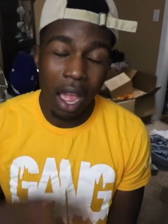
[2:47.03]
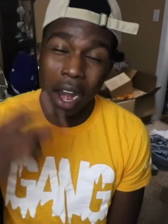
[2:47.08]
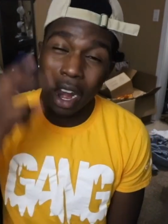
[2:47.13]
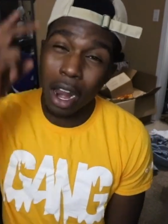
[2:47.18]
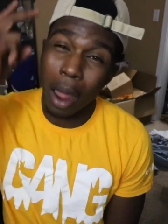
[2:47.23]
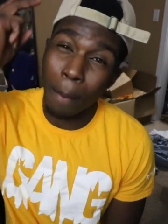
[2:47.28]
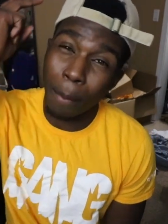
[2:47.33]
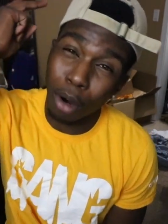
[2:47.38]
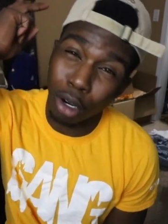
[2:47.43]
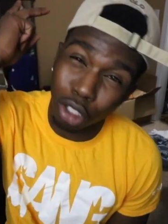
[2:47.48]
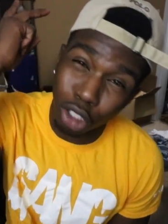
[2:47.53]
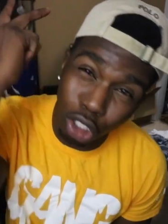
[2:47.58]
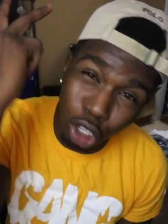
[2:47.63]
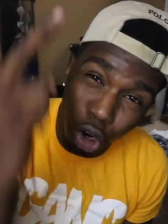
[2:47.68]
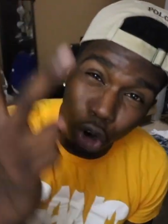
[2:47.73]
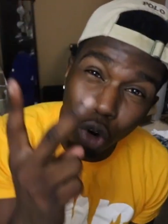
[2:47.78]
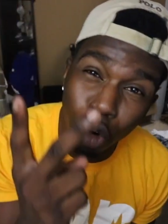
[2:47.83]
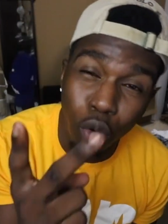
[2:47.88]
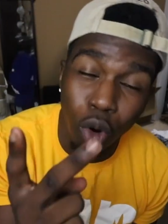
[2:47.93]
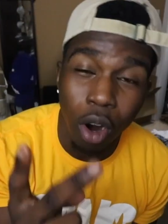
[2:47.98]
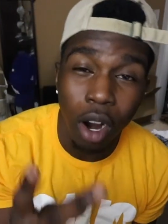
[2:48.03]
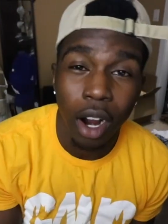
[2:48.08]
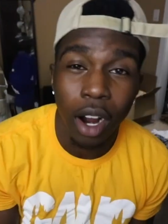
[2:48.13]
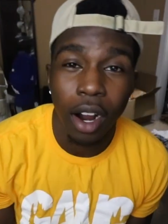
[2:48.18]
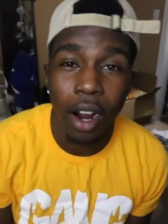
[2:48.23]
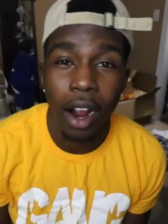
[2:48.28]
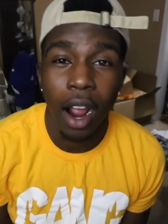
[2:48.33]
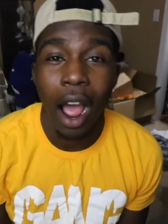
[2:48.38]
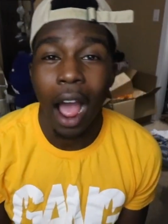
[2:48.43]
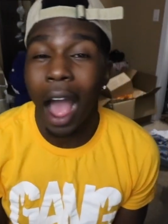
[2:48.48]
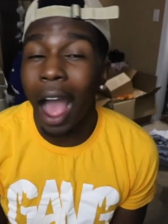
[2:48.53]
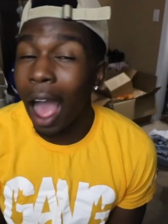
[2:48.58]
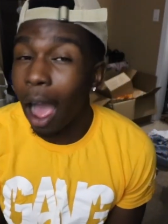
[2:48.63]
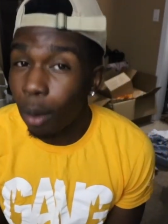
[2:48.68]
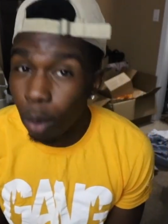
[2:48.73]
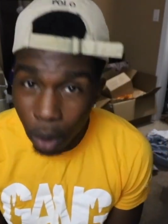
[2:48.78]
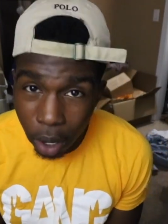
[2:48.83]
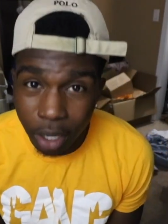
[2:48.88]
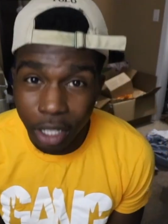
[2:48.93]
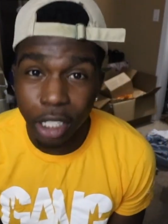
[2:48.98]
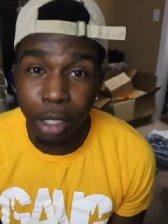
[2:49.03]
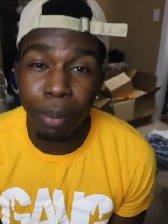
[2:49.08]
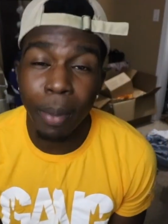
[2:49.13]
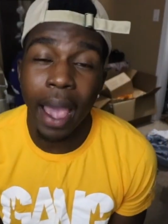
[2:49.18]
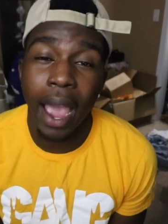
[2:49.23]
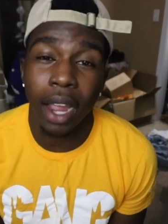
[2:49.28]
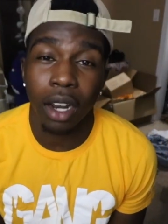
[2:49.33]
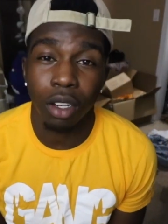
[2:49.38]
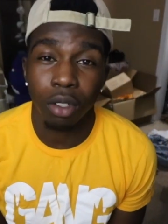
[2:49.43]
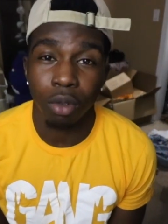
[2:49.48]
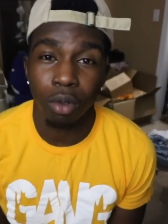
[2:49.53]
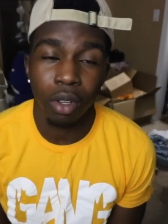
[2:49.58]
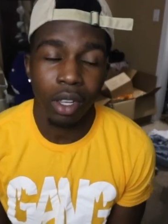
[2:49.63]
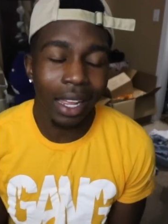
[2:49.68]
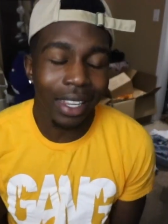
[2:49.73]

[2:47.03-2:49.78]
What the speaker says: Number two, I would have smacked you.